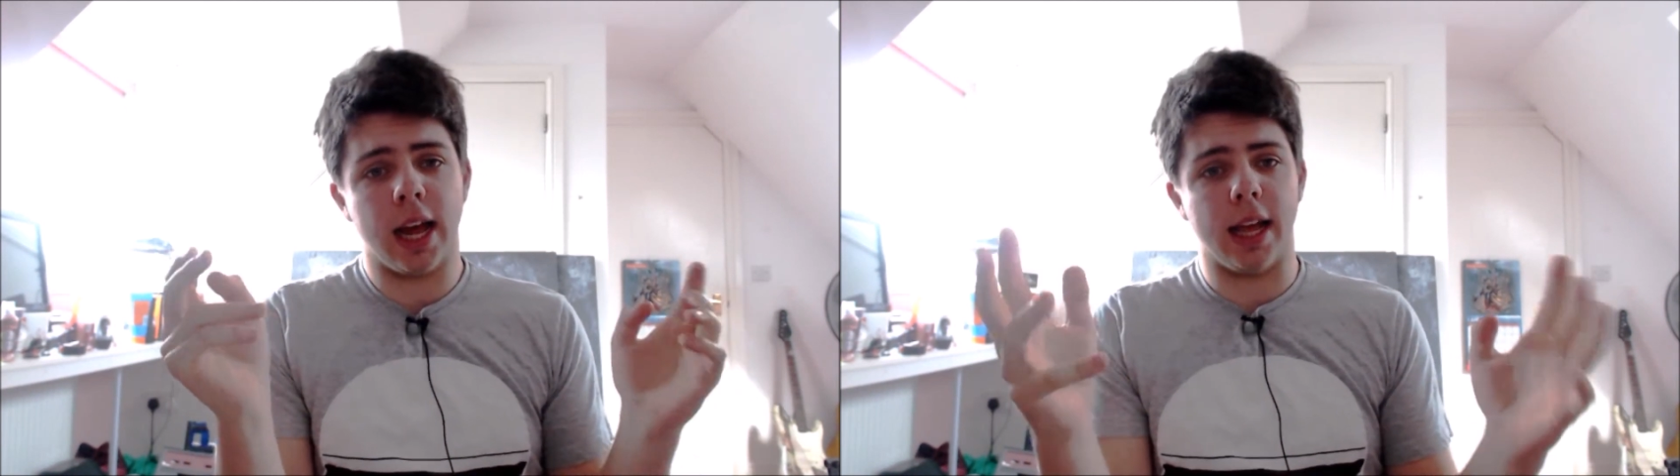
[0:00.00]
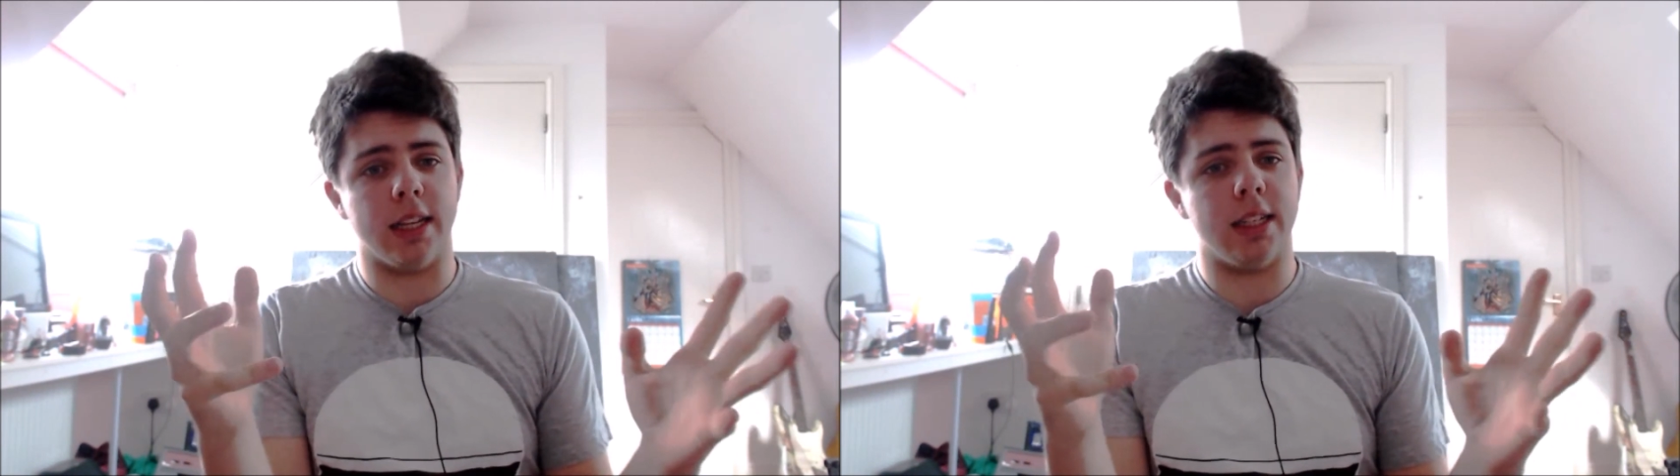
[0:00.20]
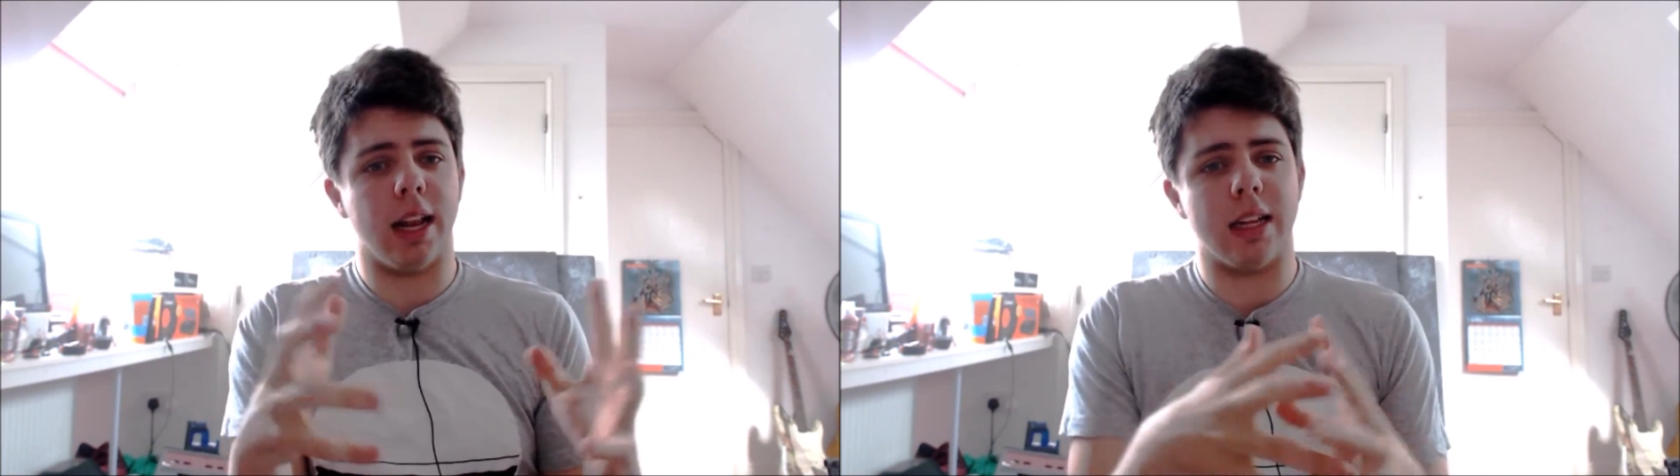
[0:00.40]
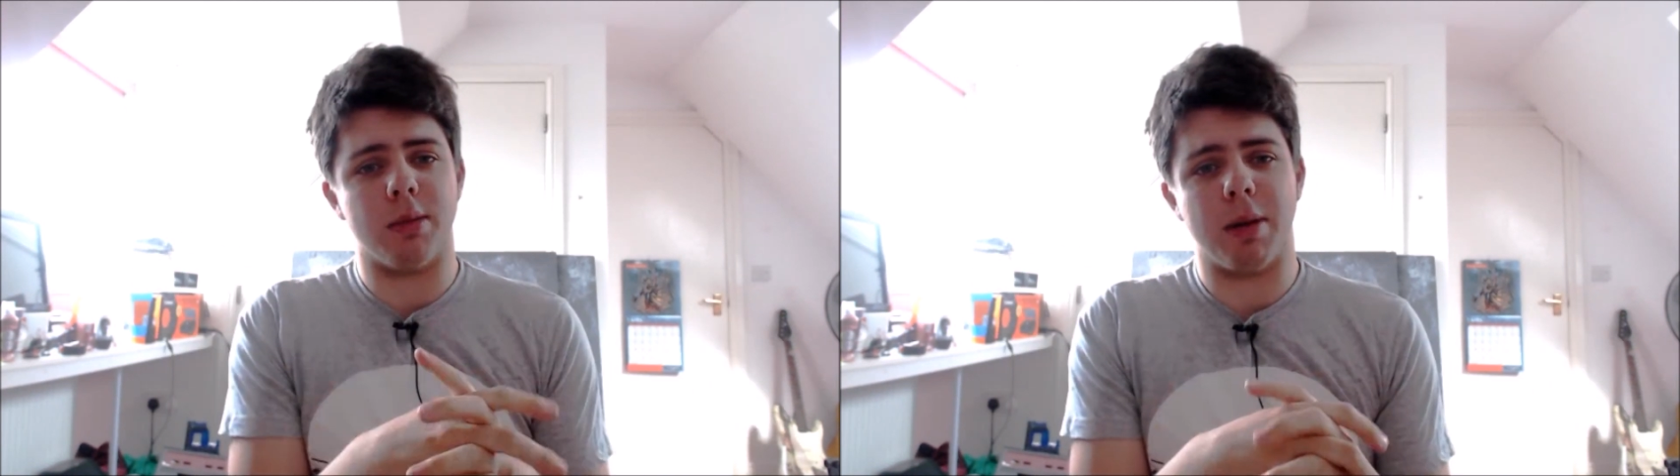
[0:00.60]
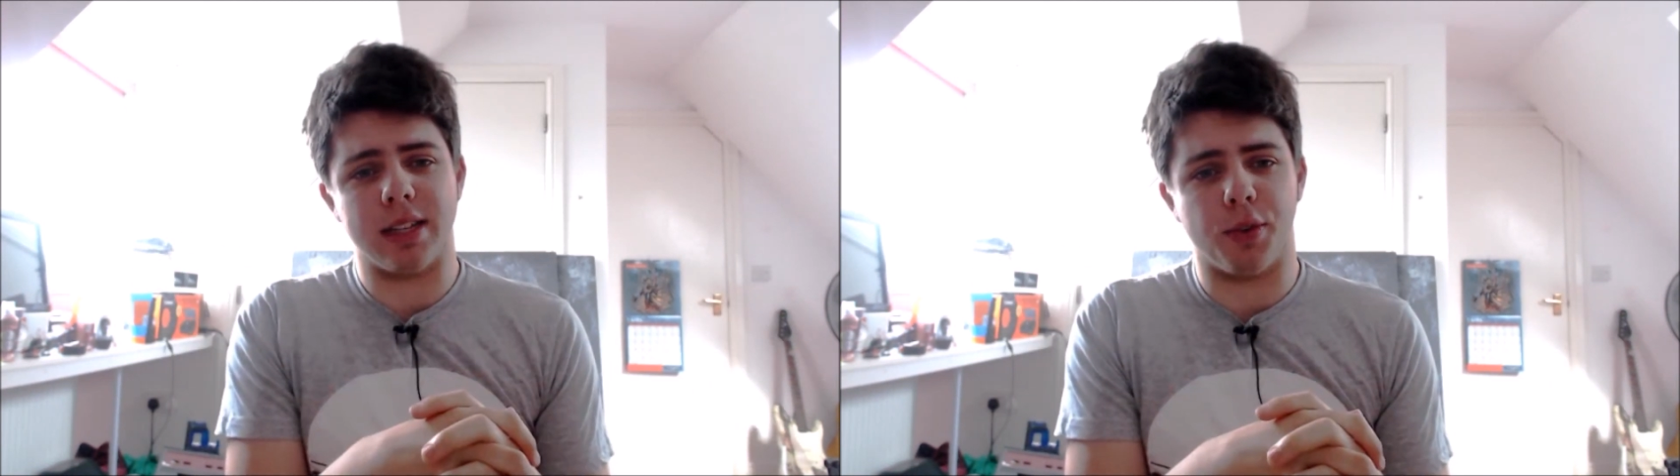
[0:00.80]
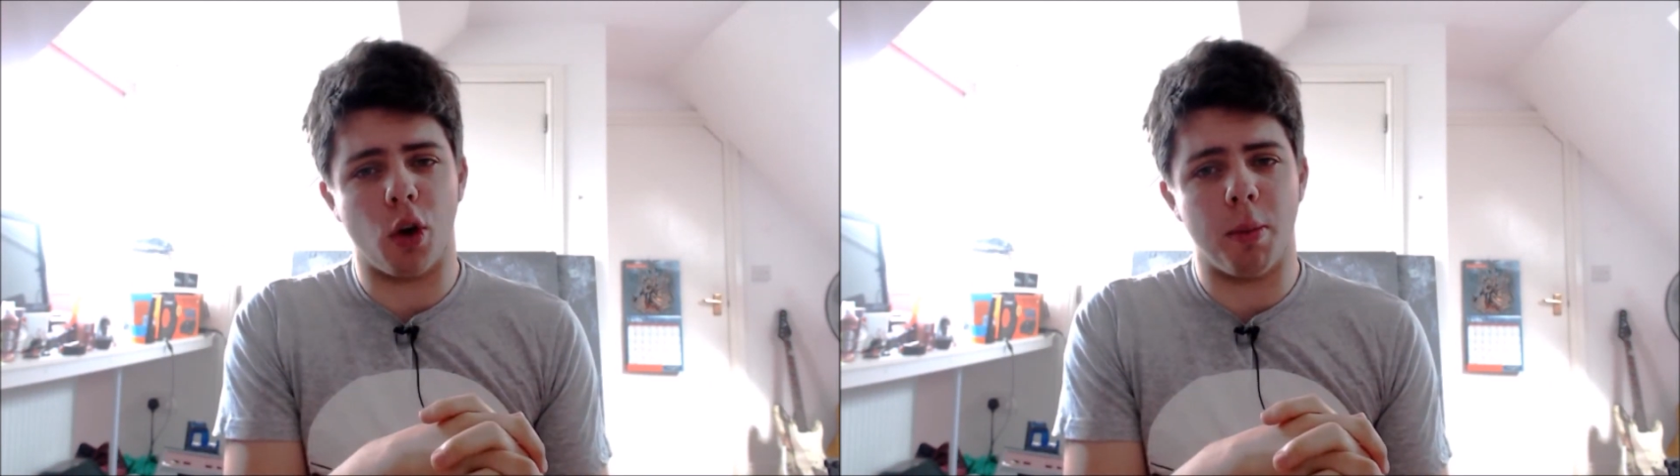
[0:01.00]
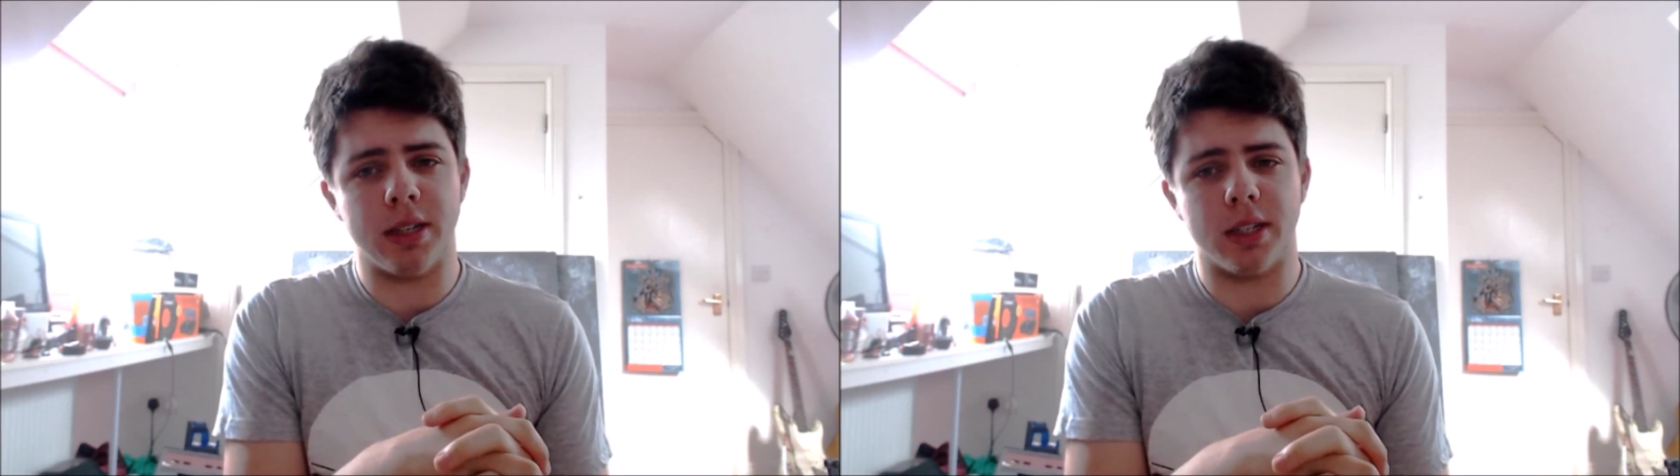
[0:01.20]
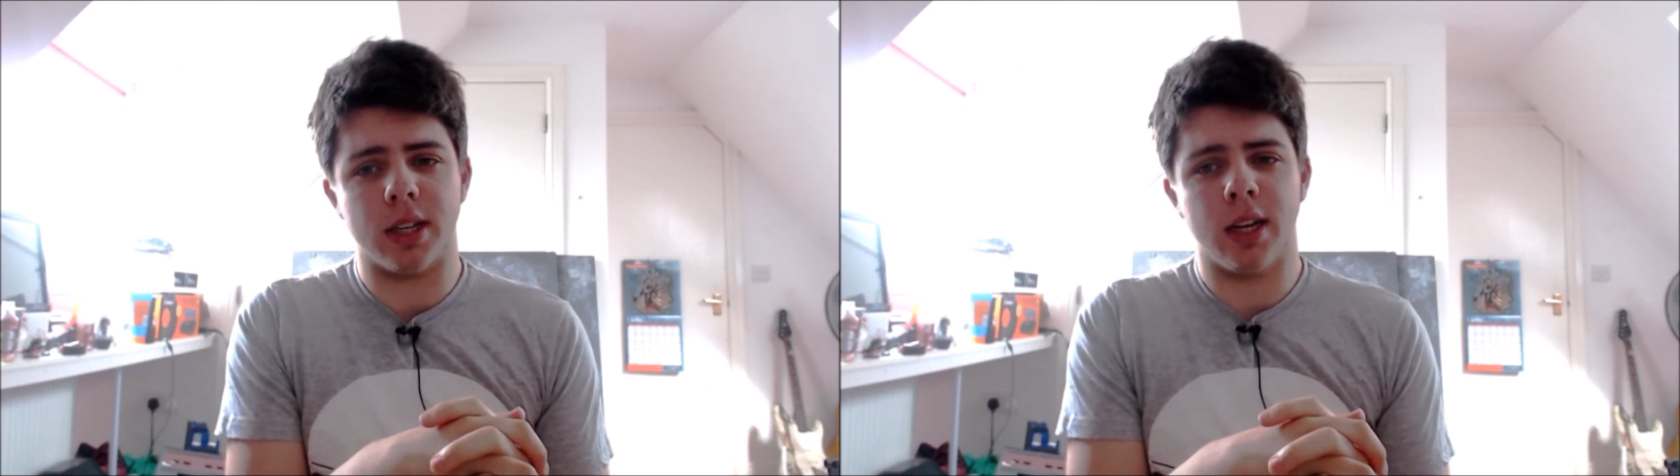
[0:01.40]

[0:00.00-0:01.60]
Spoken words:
and still has some active commenters,